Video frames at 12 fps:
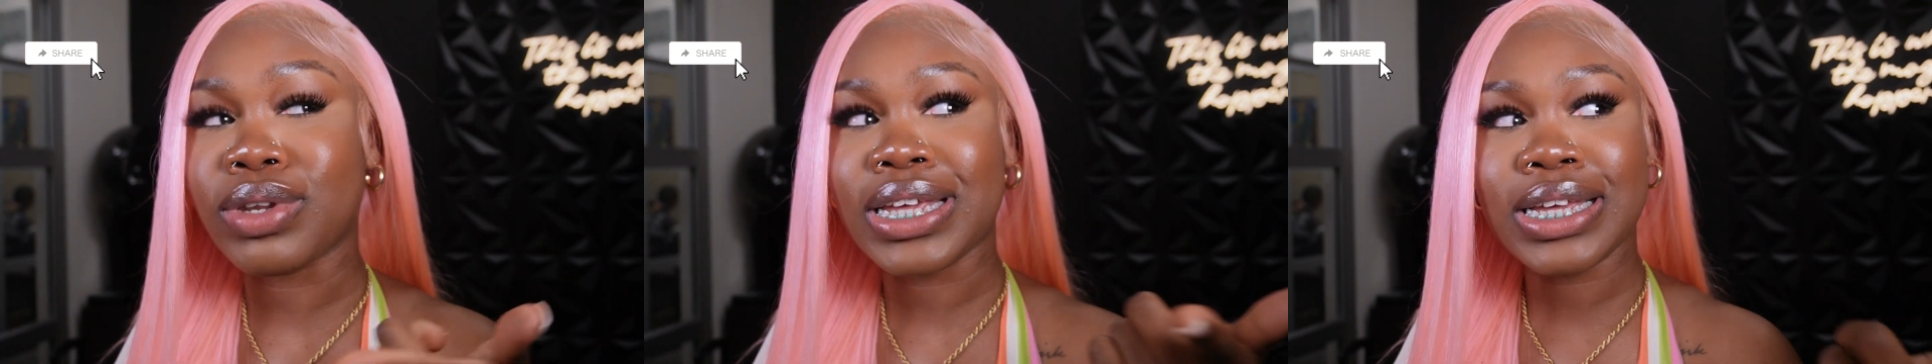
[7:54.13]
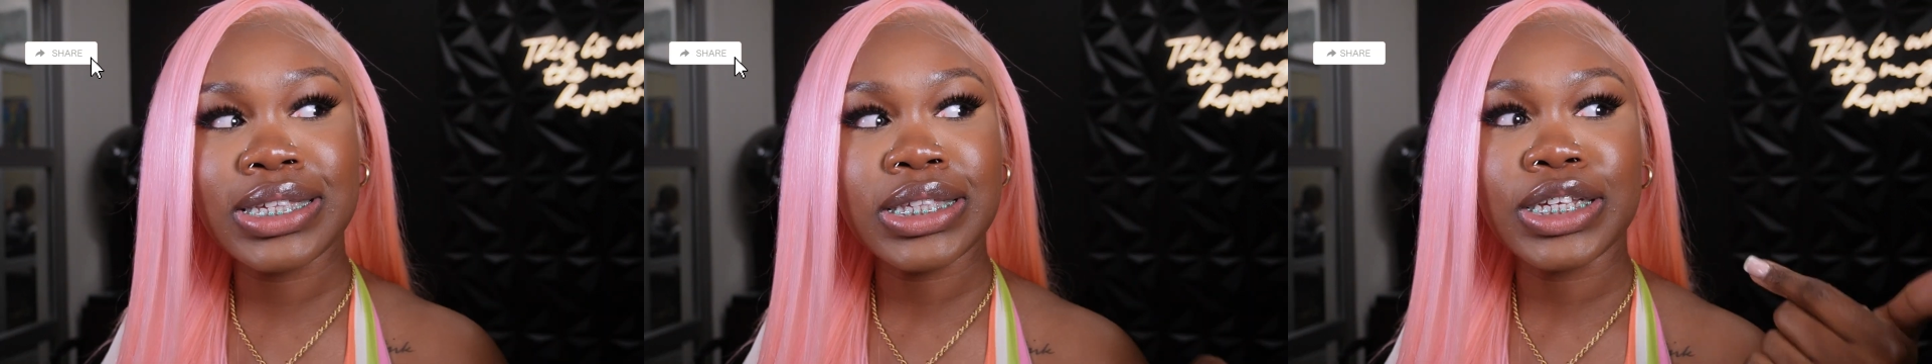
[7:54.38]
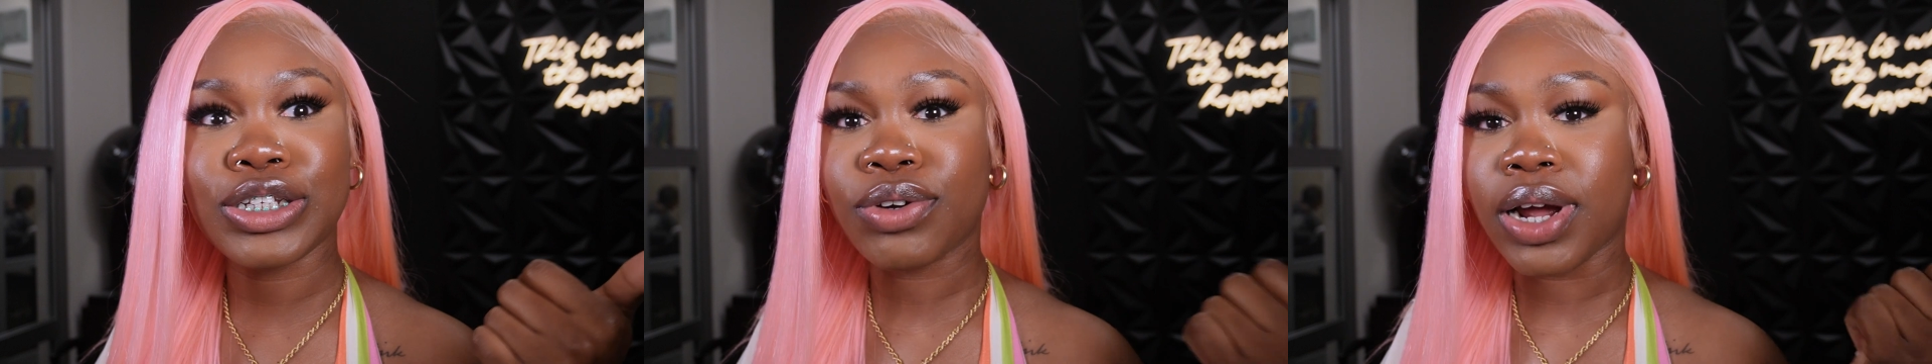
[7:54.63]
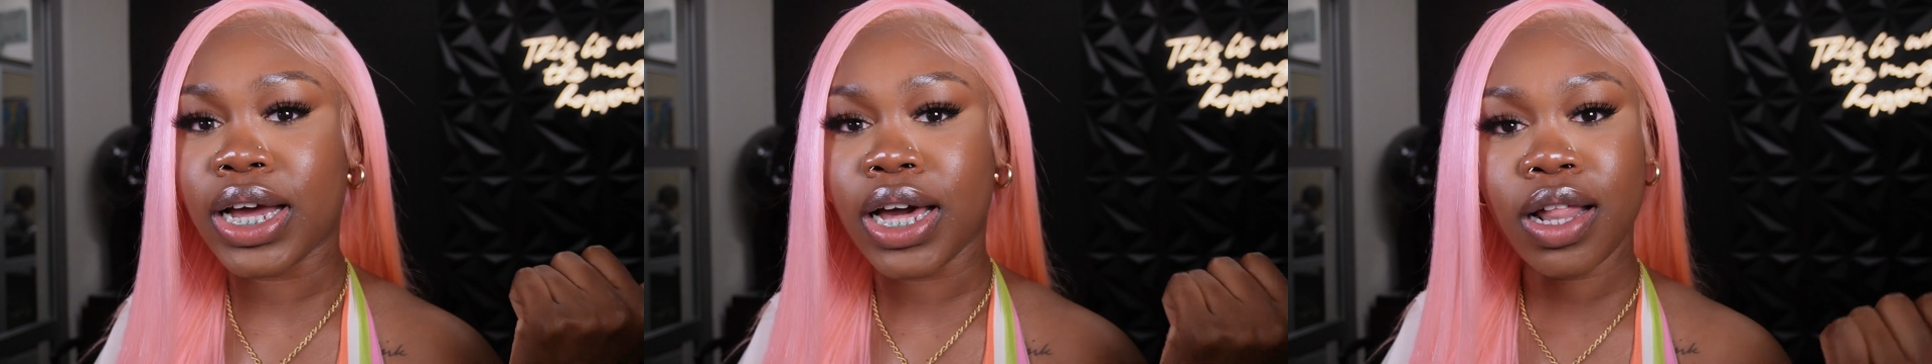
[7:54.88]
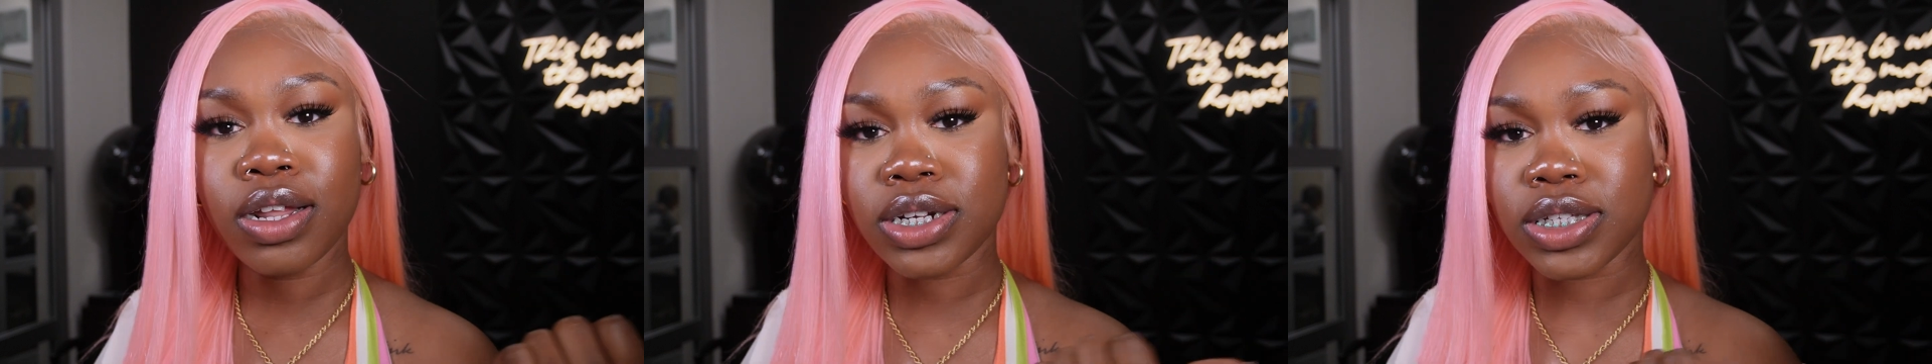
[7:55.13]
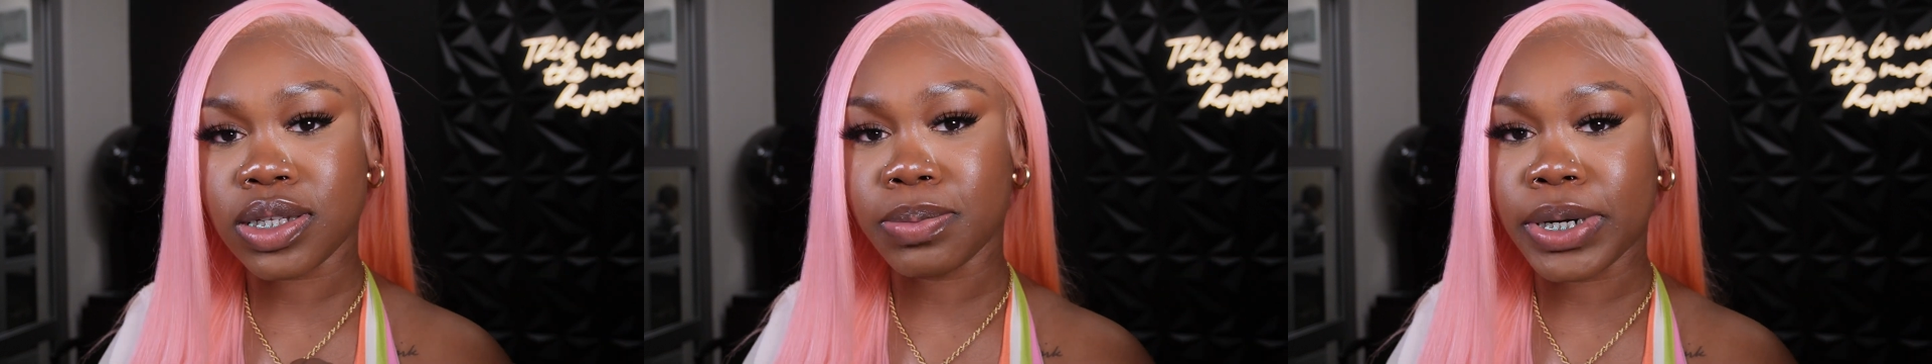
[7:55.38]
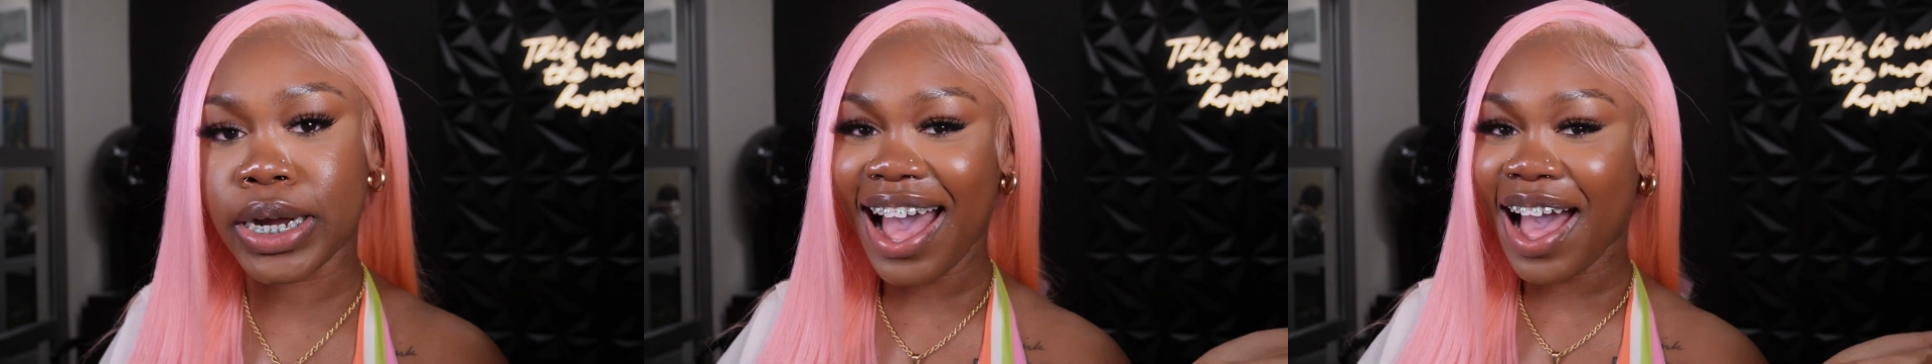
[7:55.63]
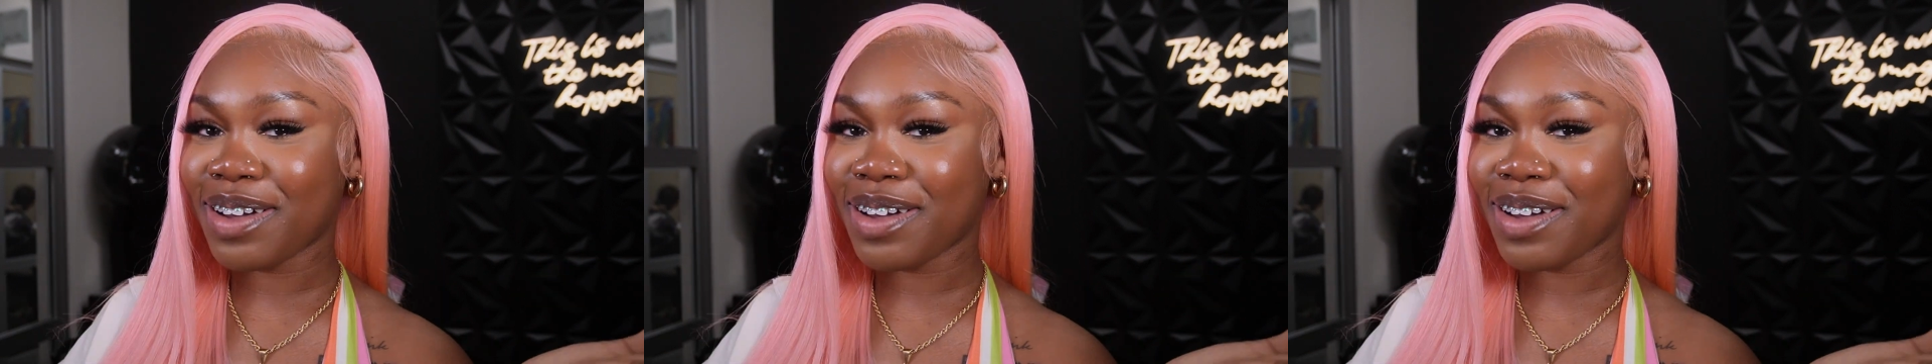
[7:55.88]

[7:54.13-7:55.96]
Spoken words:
needs to try color this summer.